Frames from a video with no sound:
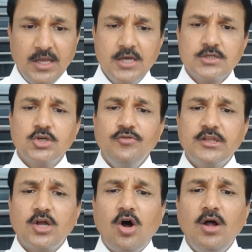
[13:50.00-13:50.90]
So,
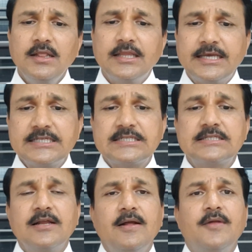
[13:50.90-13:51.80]
with all
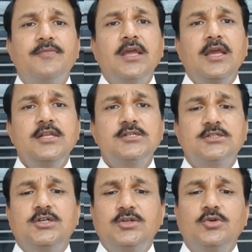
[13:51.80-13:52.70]
this, the
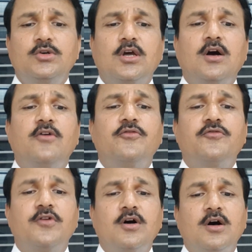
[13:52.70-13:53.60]
Institute
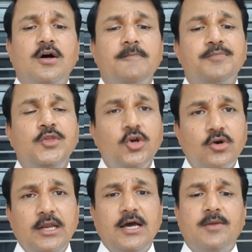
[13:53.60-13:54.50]
of uh, Nuclear